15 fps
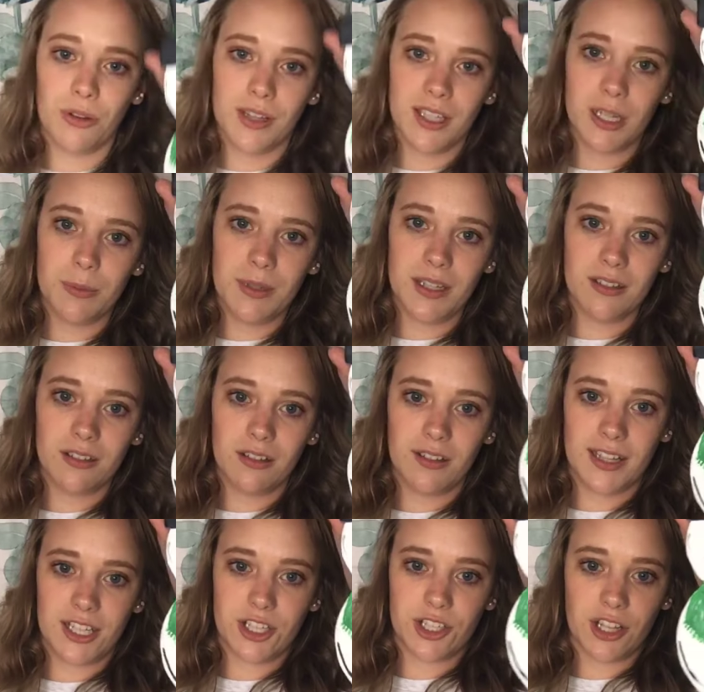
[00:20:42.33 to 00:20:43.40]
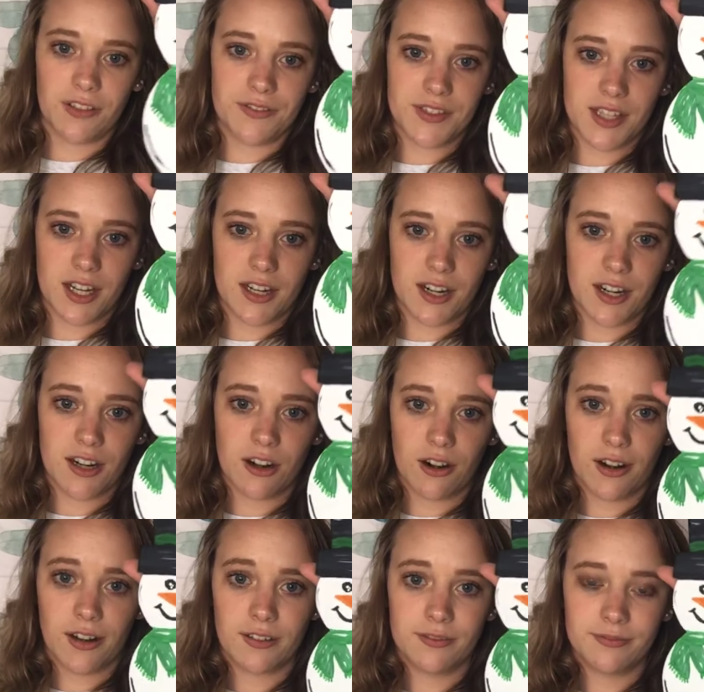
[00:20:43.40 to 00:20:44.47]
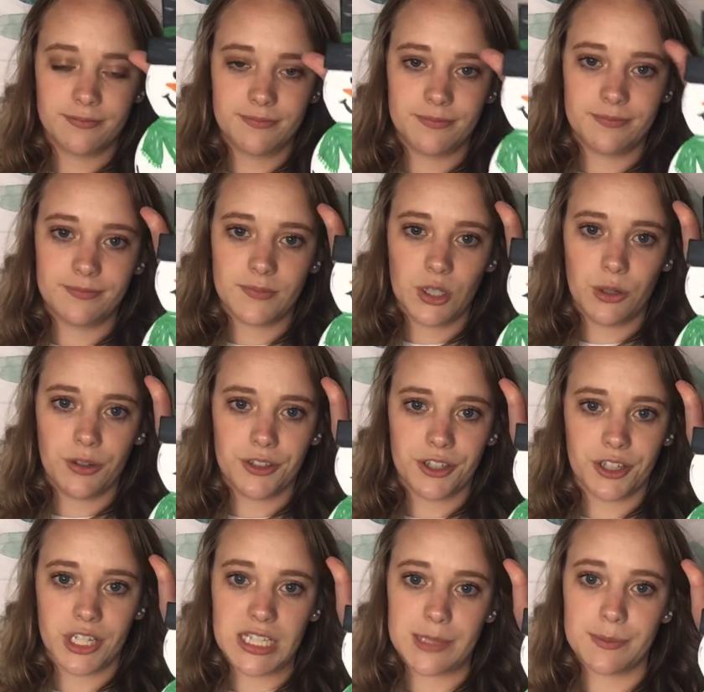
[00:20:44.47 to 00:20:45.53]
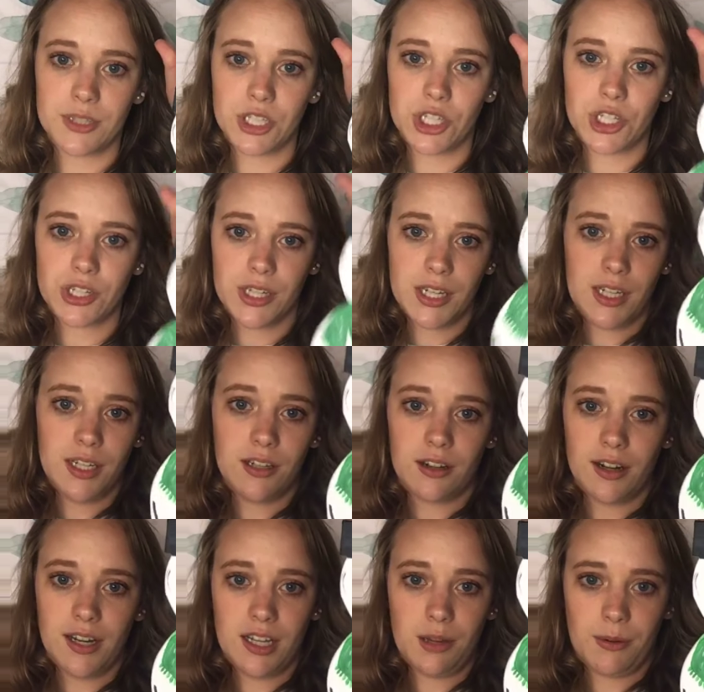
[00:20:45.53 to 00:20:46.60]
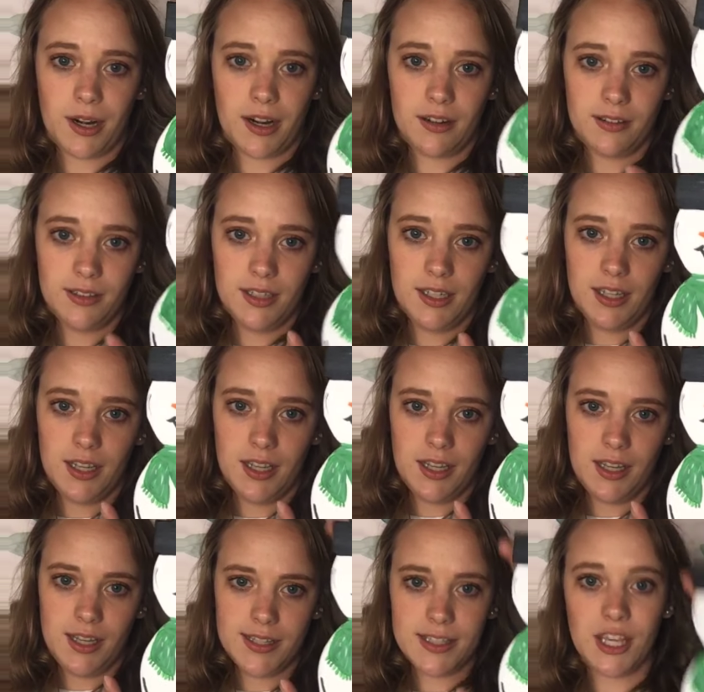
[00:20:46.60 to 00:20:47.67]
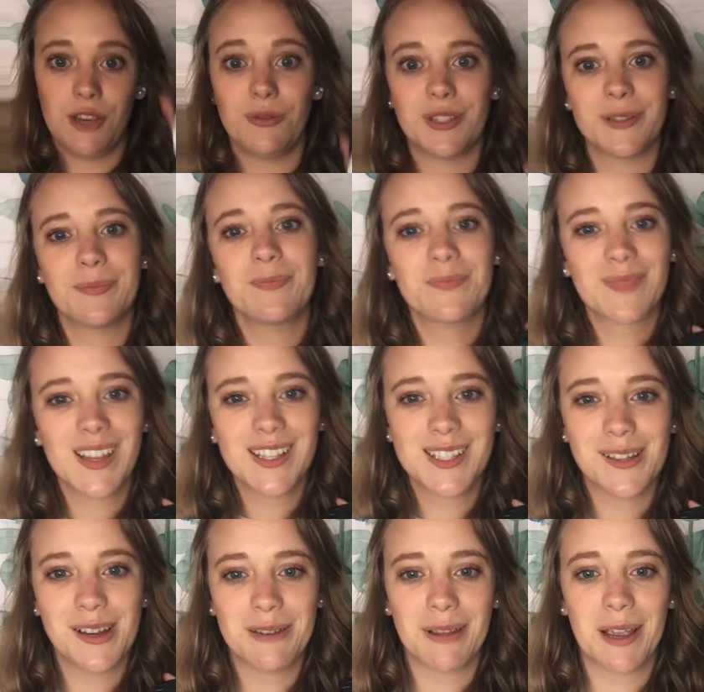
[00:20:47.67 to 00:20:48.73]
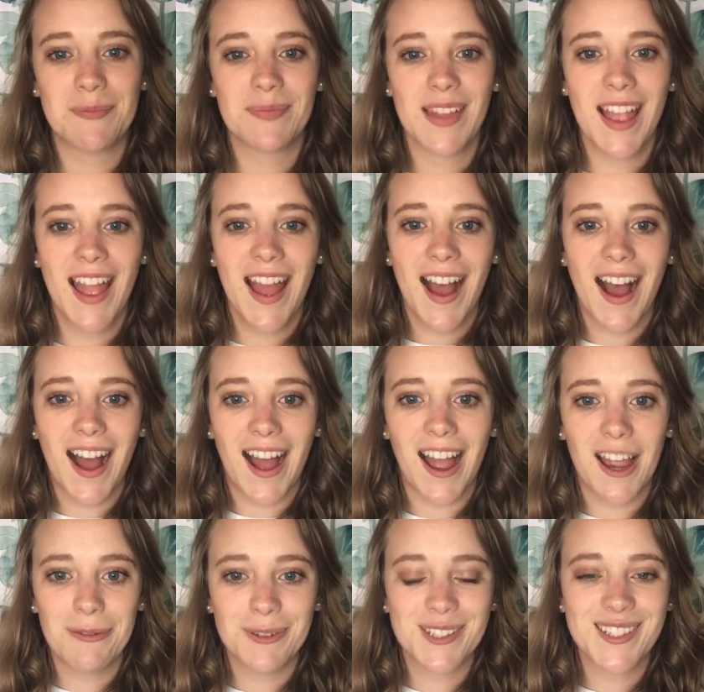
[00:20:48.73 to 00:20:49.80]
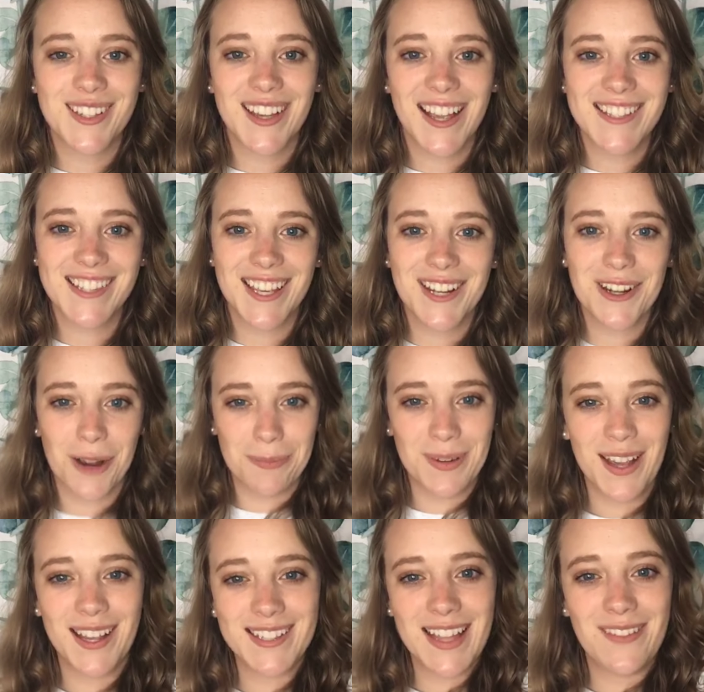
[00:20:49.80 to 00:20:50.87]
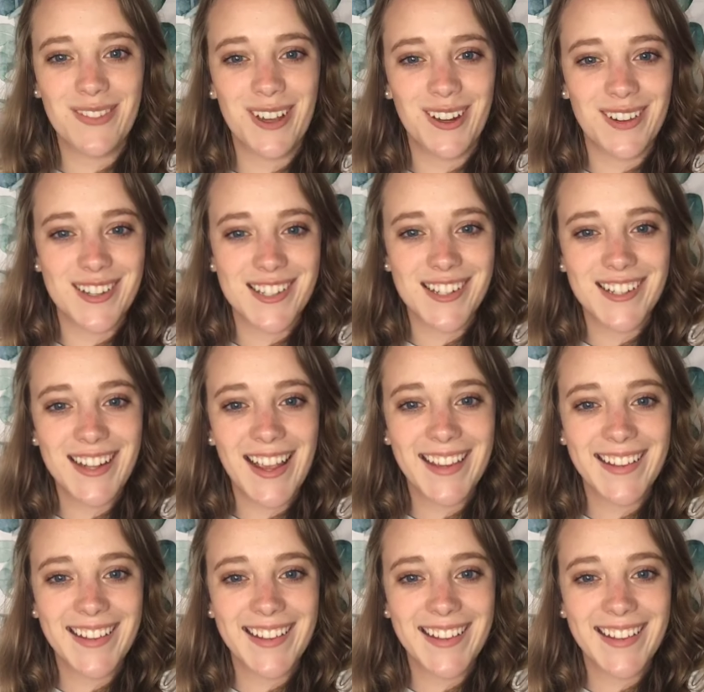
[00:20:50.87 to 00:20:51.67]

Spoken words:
He could be a little like shelf sitter or go on your Christmas tree or anywhere. He's cute. So anyway, I will see you guys later. Hope you guys have a good rest of your day.